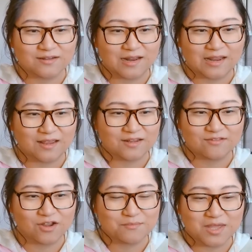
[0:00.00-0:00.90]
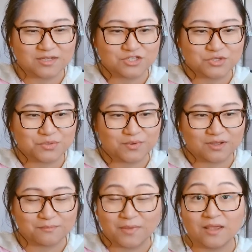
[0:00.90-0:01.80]
and, and it's not meant to
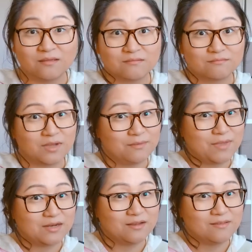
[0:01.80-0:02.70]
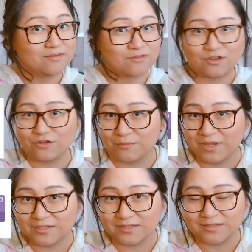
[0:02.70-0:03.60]
uh, my my maintenance is not your
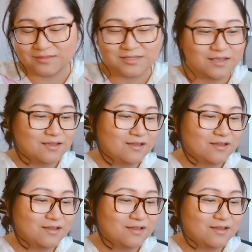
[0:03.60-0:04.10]
maintenance.